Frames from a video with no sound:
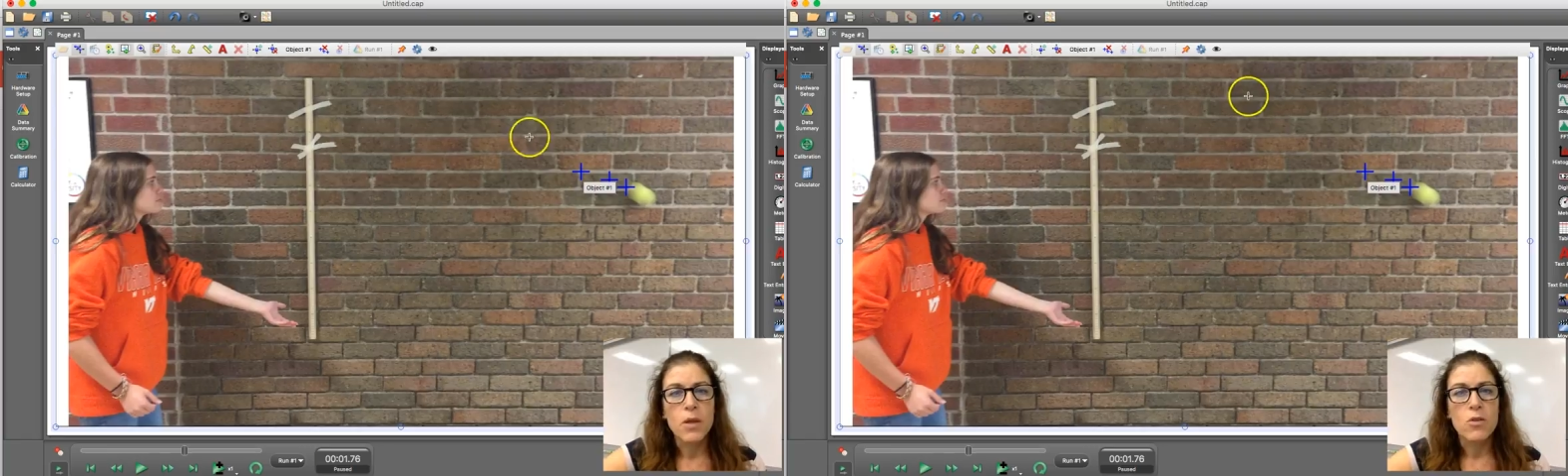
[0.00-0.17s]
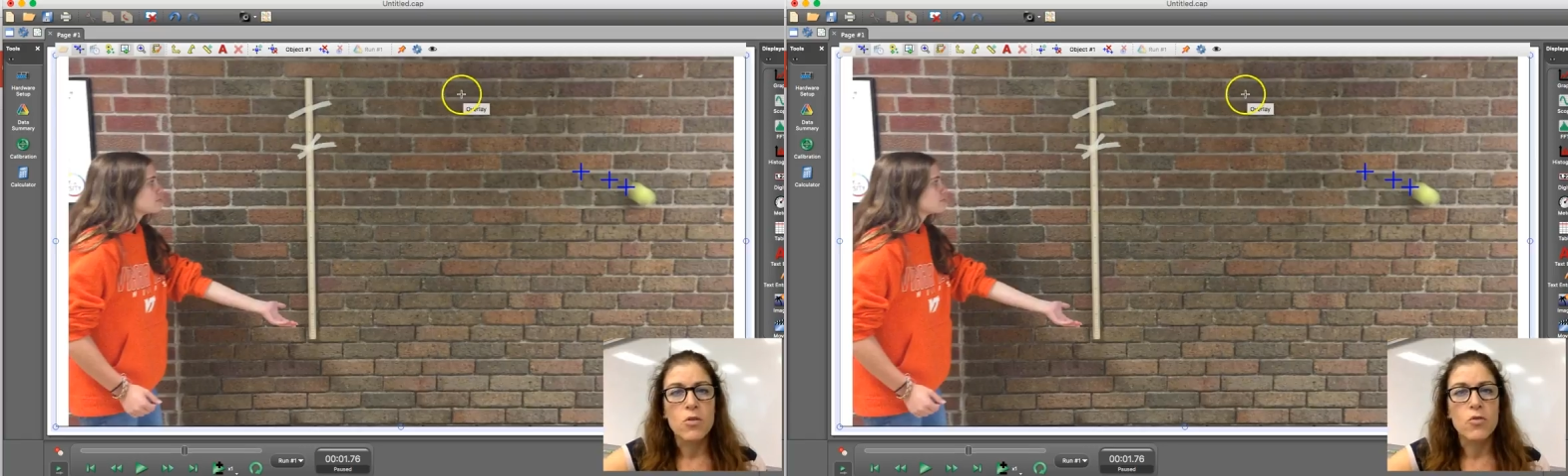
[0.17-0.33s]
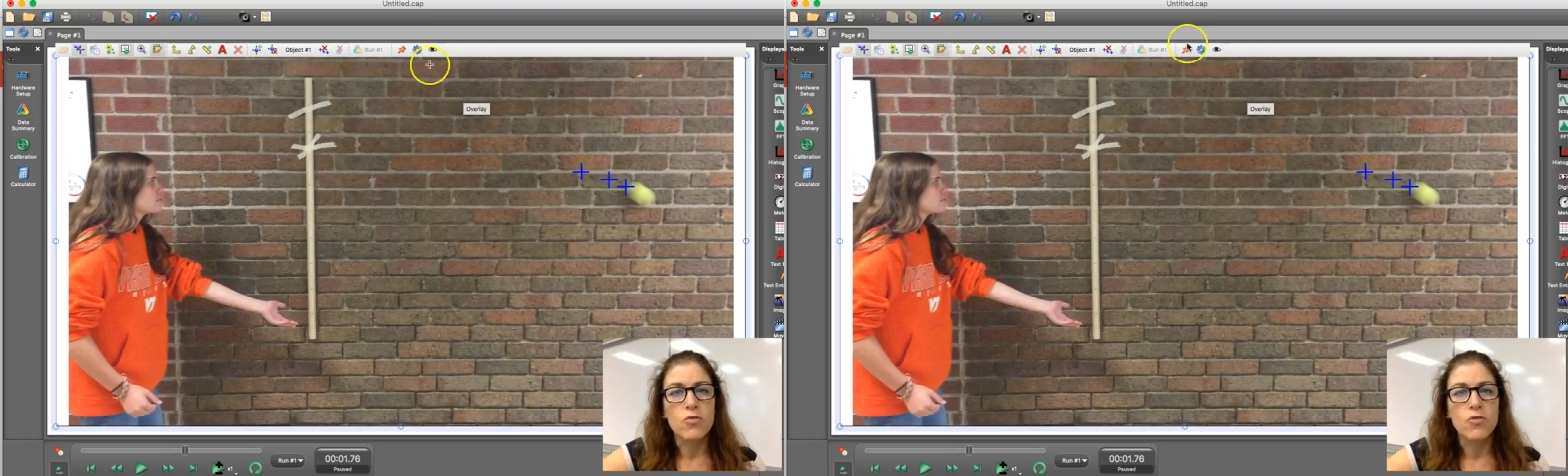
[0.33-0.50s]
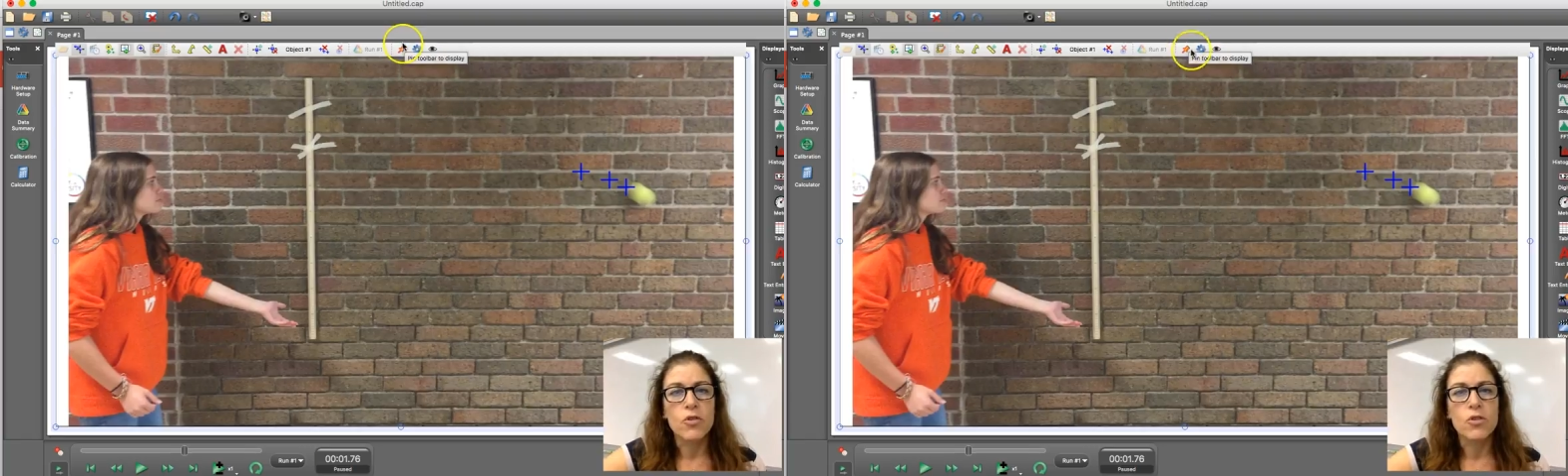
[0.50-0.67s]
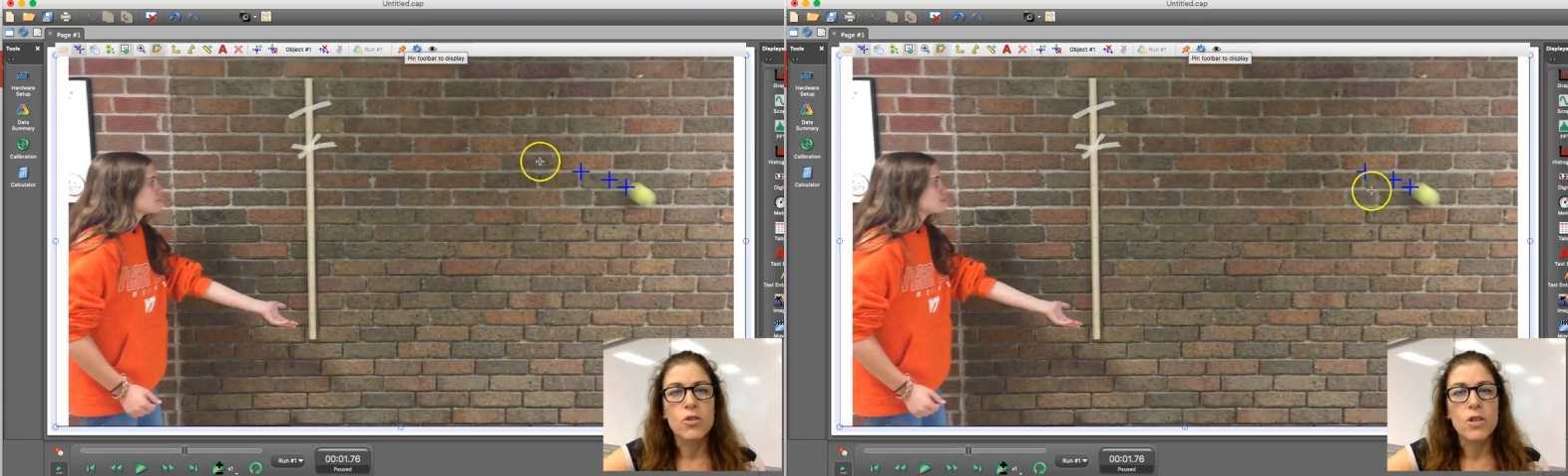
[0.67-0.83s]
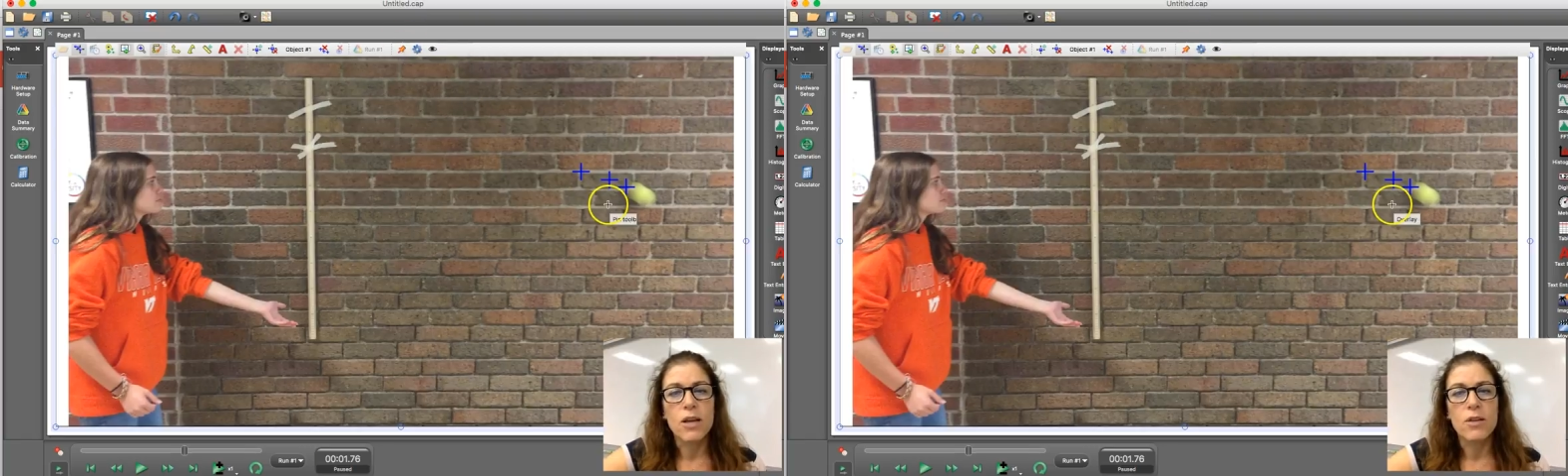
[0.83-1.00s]
you
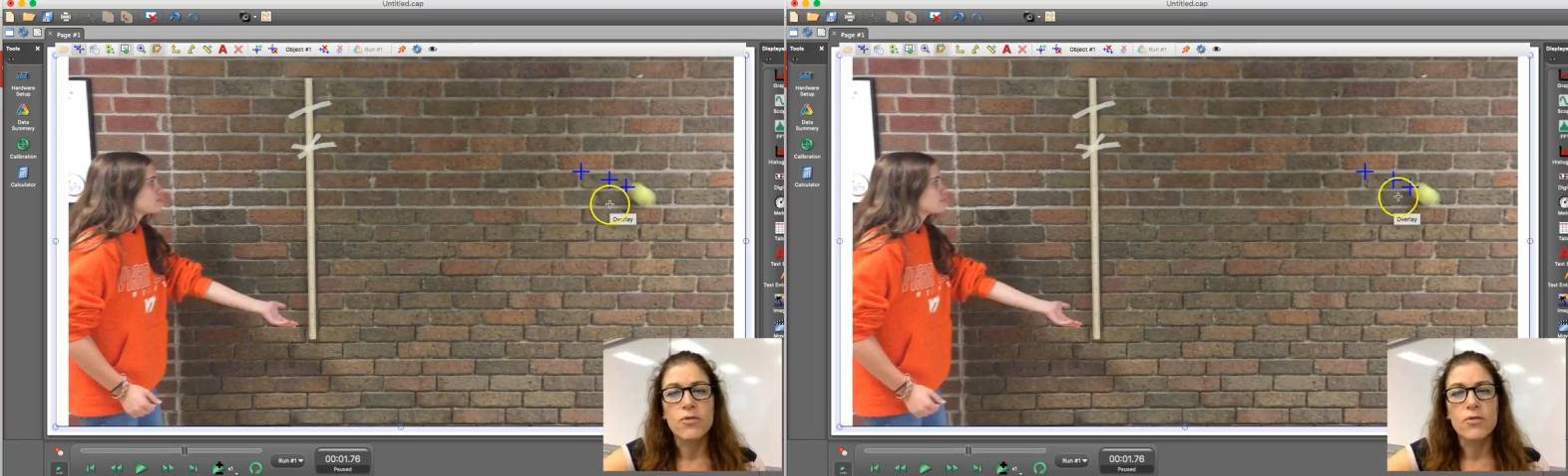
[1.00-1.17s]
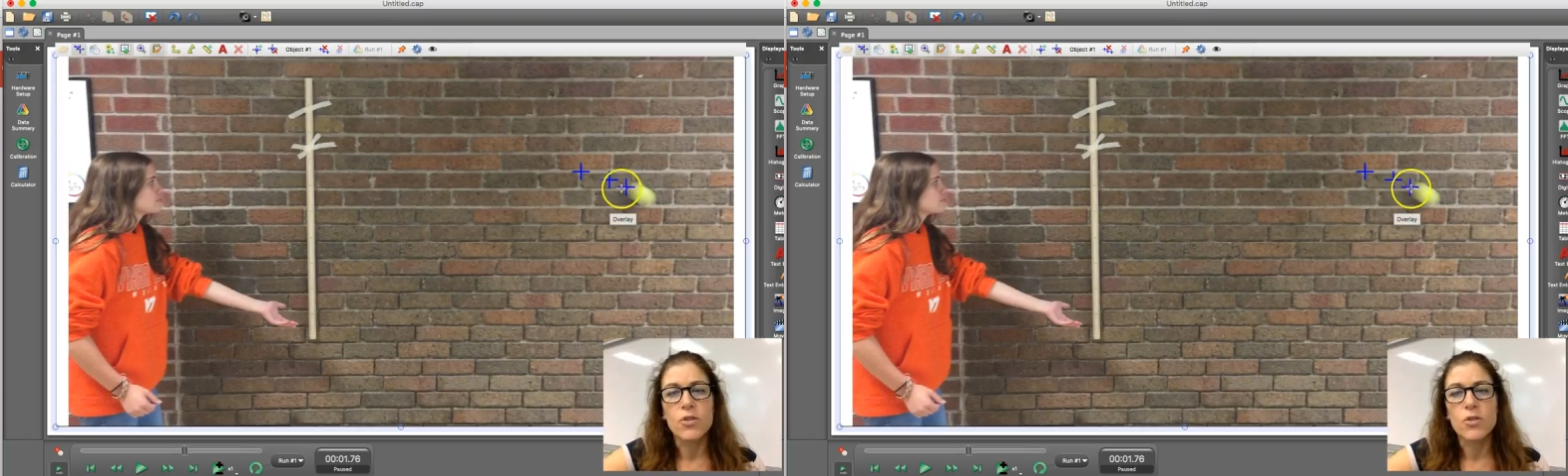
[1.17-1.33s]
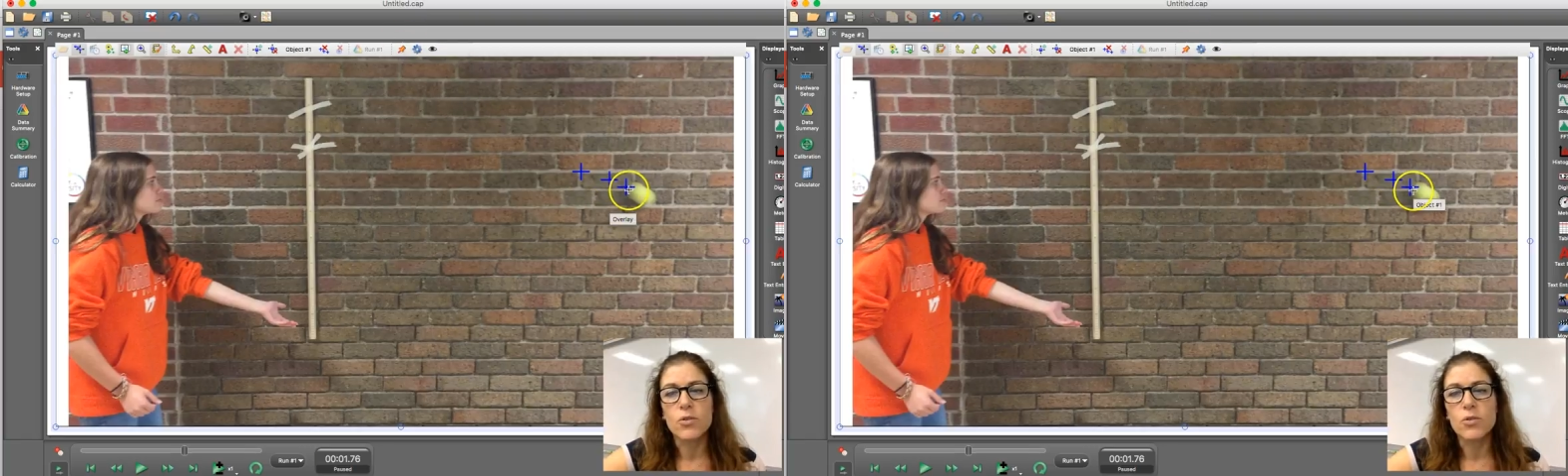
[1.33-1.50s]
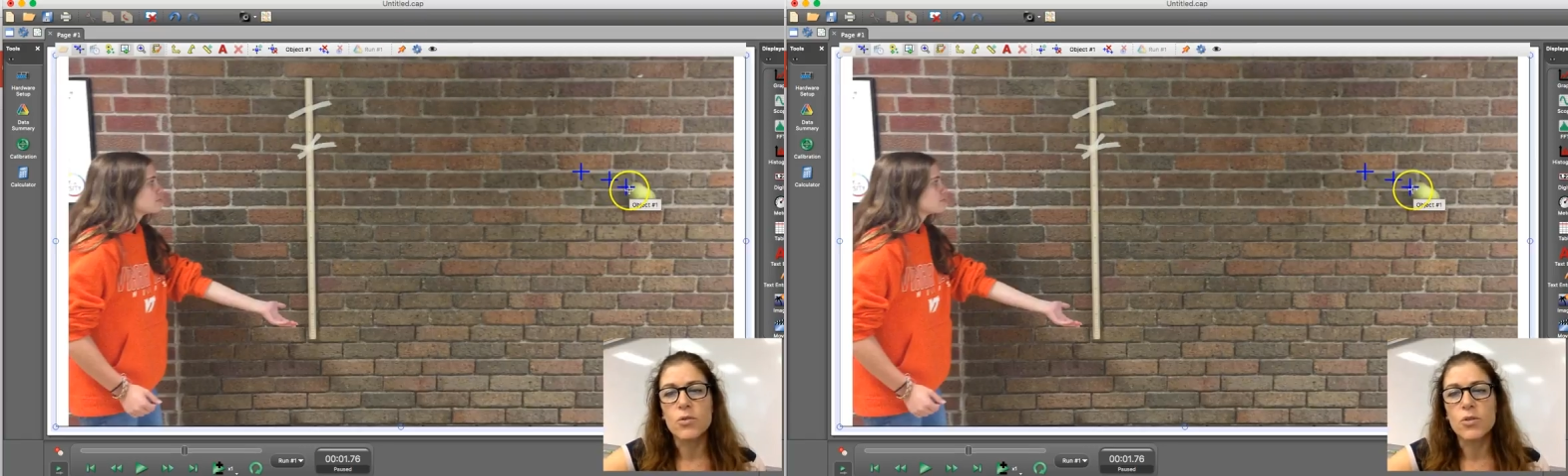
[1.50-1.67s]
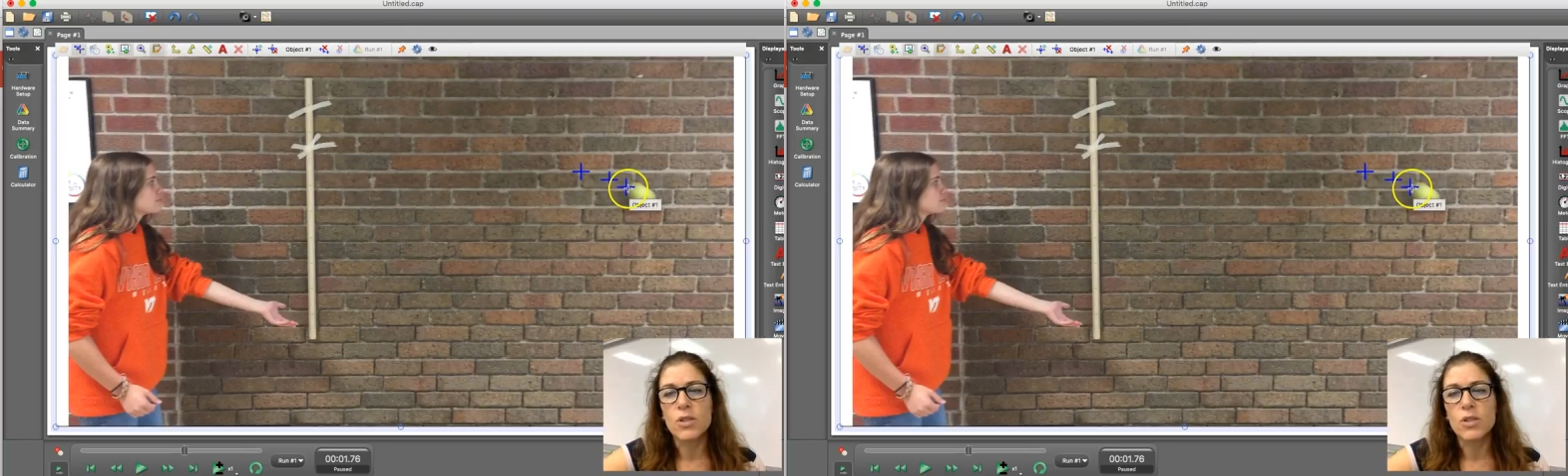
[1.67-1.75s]
first have to